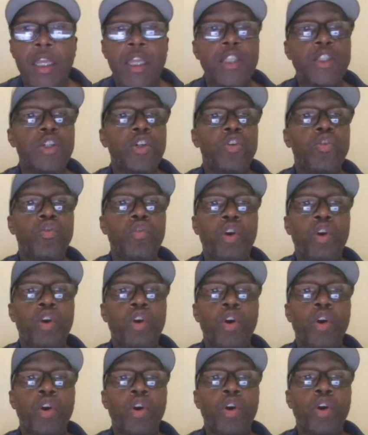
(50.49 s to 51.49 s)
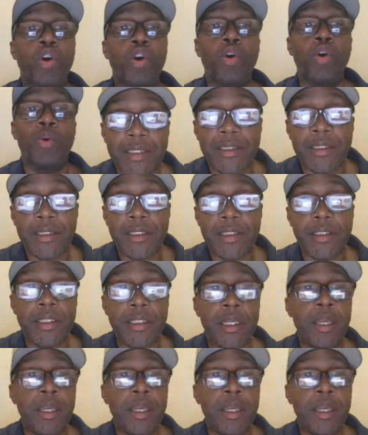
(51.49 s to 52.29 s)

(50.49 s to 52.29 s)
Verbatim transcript: to grow any business.